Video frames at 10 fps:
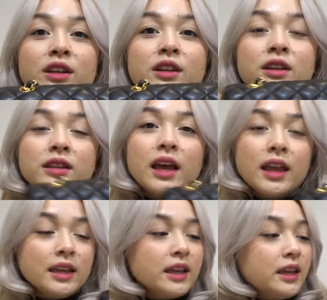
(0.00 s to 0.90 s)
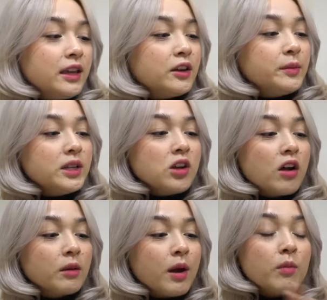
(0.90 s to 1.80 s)
to like hear me
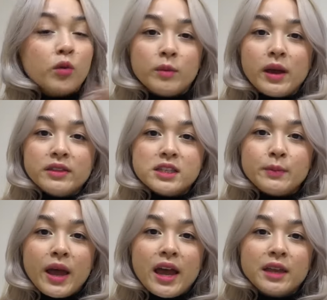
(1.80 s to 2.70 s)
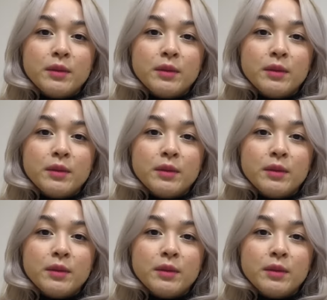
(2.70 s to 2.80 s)
talk about more about this bag,